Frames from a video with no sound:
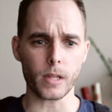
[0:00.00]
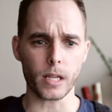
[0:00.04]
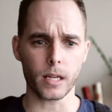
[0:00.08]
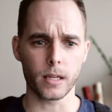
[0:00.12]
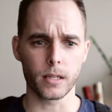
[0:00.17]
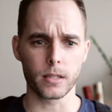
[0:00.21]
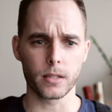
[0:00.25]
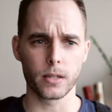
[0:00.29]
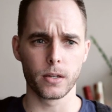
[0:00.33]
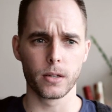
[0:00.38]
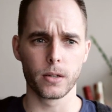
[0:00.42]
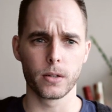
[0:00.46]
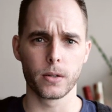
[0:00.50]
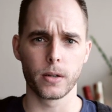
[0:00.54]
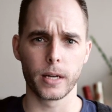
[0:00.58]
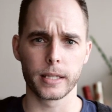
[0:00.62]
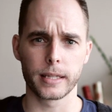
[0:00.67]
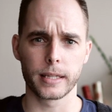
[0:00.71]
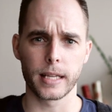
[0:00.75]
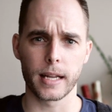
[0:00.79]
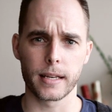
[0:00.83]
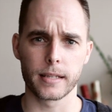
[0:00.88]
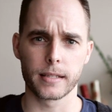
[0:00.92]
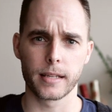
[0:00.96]
So at
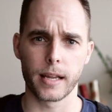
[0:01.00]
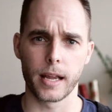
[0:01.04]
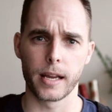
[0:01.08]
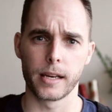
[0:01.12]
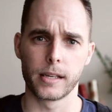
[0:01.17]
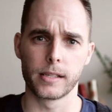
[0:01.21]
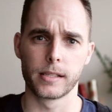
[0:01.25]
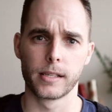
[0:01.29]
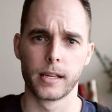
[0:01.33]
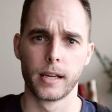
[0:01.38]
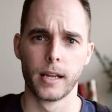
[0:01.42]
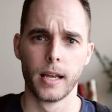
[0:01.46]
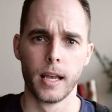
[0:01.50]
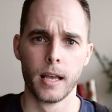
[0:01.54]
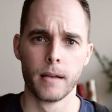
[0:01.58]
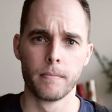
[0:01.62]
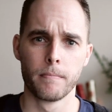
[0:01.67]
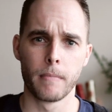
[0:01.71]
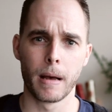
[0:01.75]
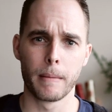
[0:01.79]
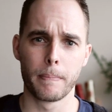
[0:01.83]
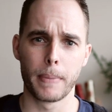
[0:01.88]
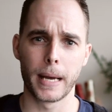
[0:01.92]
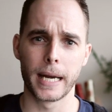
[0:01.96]
that stage,
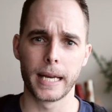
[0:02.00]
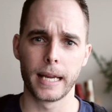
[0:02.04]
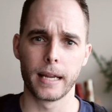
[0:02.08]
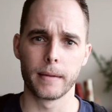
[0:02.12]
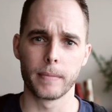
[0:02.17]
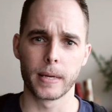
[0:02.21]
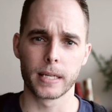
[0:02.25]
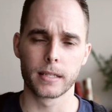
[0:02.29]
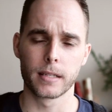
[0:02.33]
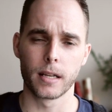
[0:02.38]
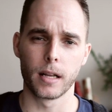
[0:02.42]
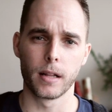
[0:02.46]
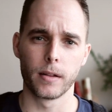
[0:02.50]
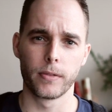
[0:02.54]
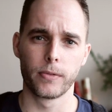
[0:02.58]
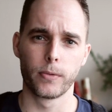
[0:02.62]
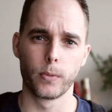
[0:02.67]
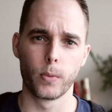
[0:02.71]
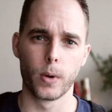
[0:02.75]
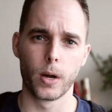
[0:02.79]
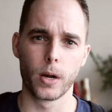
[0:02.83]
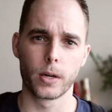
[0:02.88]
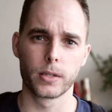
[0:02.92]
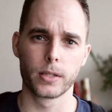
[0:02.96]
my buddy and myself
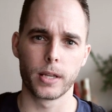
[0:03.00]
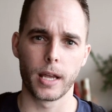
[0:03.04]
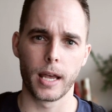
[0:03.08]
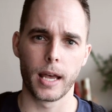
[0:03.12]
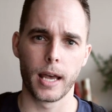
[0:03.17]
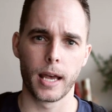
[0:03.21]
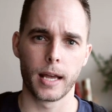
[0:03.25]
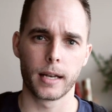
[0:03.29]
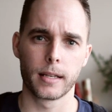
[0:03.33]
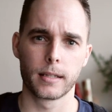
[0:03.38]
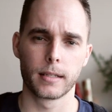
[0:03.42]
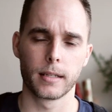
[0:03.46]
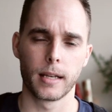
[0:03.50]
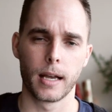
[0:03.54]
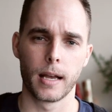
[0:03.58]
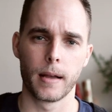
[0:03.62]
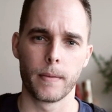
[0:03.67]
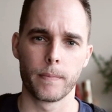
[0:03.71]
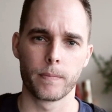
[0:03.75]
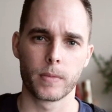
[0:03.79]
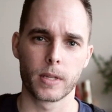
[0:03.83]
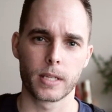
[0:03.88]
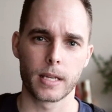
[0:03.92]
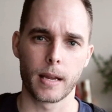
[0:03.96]
worked at
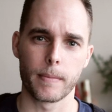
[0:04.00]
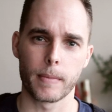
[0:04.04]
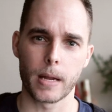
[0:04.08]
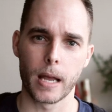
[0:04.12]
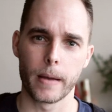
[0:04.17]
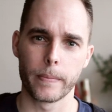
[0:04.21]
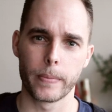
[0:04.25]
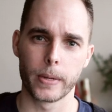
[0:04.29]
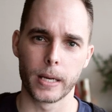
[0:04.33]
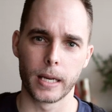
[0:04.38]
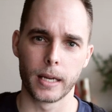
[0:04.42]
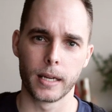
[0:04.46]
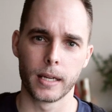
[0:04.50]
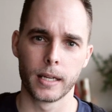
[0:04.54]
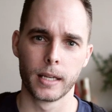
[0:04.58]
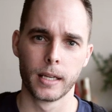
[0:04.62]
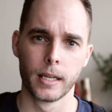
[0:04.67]
the same company,